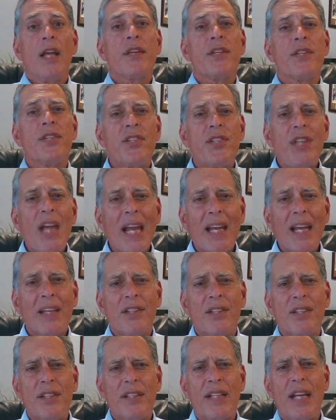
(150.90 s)
The
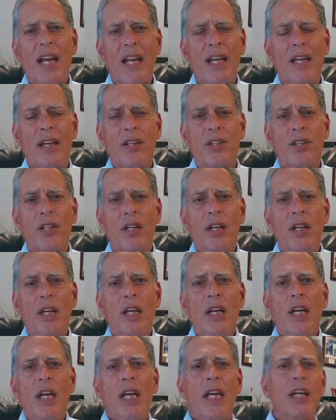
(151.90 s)
second stage
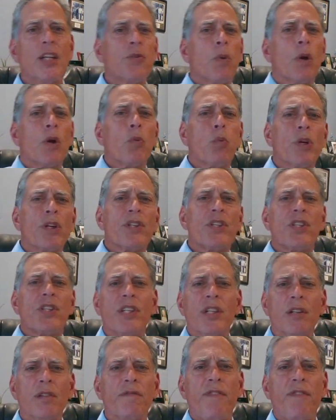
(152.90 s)
is where we're
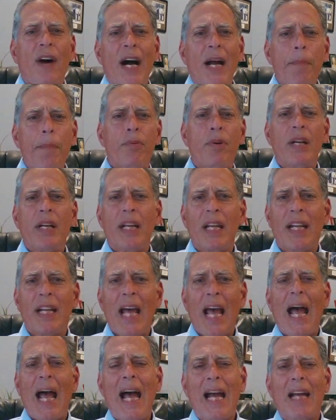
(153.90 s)
still vibrant
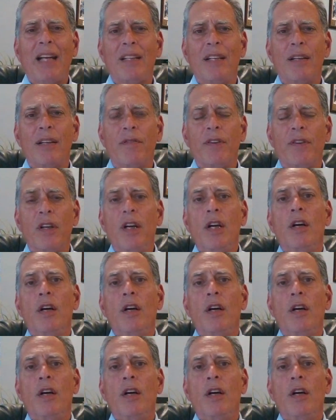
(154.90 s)
and active